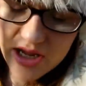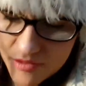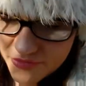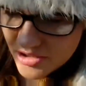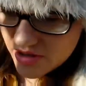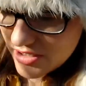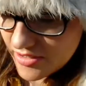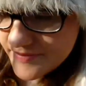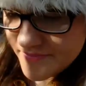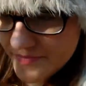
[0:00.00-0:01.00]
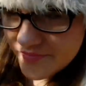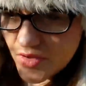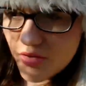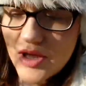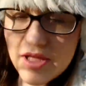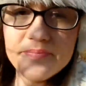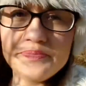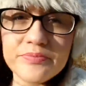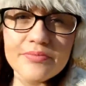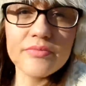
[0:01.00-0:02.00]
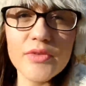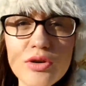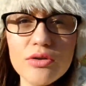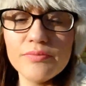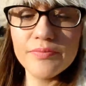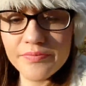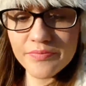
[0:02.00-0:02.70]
halfway there. Okay, cool.